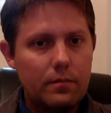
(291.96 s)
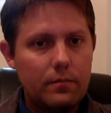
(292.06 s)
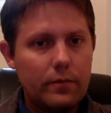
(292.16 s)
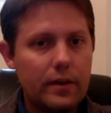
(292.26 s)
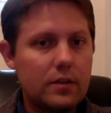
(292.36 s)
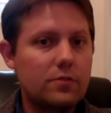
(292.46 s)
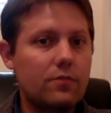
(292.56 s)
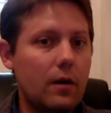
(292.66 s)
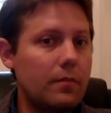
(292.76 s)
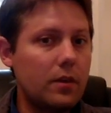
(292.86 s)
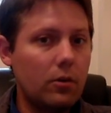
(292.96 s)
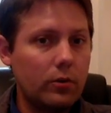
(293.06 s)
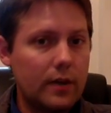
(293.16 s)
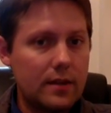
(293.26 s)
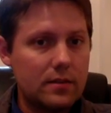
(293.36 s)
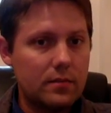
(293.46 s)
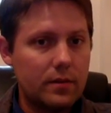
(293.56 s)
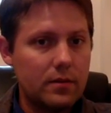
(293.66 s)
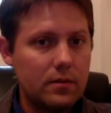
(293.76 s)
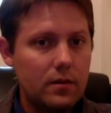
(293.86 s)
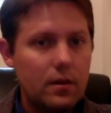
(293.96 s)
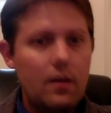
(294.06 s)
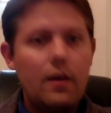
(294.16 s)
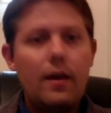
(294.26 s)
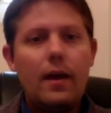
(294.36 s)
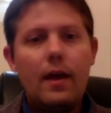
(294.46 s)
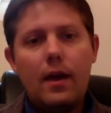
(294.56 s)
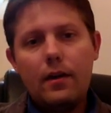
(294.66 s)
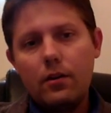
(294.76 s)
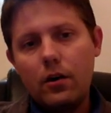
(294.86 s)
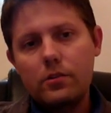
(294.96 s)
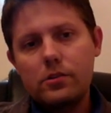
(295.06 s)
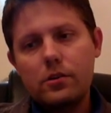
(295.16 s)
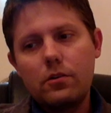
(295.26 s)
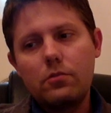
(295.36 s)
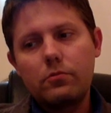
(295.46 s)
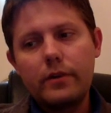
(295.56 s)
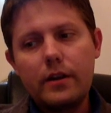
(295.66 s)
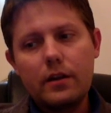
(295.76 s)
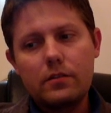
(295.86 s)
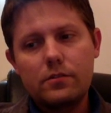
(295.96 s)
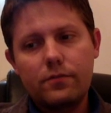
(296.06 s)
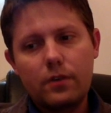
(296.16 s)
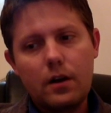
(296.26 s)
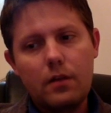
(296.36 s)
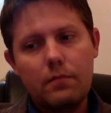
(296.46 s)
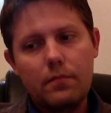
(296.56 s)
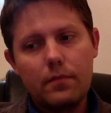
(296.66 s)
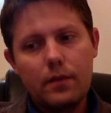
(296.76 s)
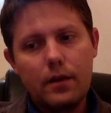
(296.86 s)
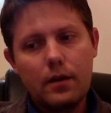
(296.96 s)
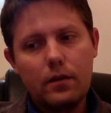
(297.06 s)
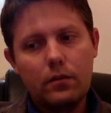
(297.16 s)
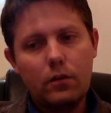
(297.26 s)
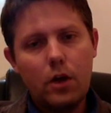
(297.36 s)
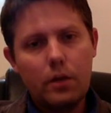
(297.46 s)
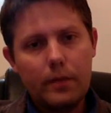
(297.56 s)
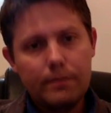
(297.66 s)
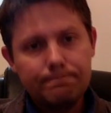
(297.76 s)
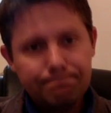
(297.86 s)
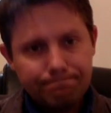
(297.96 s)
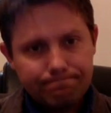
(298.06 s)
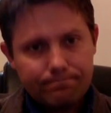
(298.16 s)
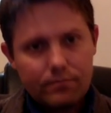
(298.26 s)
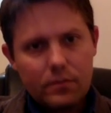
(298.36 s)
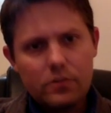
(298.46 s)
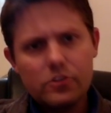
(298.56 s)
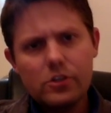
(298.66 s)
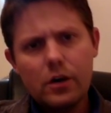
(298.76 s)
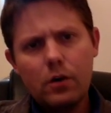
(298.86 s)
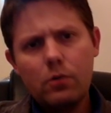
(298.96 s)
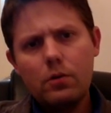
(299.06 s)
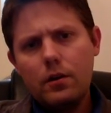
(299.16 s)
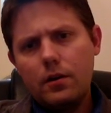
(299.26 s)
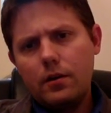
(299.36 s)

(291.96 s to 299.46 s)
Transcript: readings from the Old Testament and also readings from Longman. So